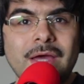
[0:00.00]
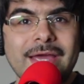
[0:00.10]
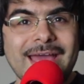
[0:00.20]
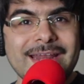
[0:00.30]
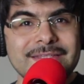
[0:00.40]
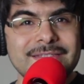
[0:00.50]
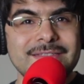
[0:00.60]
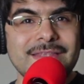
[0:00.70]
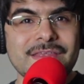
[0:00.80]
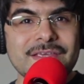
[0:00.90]
I added
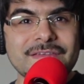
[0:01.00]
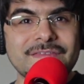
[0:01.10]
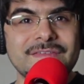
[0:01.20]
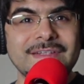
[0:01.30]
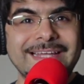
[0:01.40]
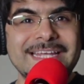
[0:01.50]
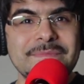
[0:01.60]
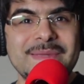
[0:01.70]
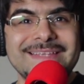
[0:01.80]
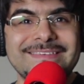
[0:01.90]
these
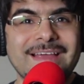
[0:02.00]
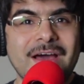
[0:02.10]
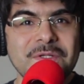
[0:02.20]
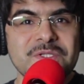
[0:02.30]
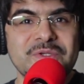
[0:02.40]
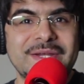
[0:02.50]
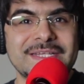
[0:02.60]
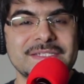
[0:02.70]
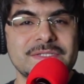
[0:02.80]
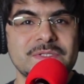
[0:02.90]
delayed pizzicato
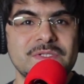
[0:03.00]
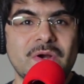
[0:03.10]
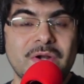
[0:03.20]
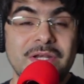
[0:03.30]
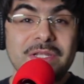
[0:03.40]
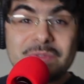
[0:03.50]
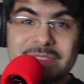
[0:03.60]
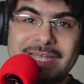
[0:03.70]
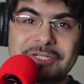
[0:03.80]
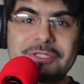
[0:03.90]
strings to start a new
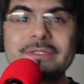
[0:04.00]
section.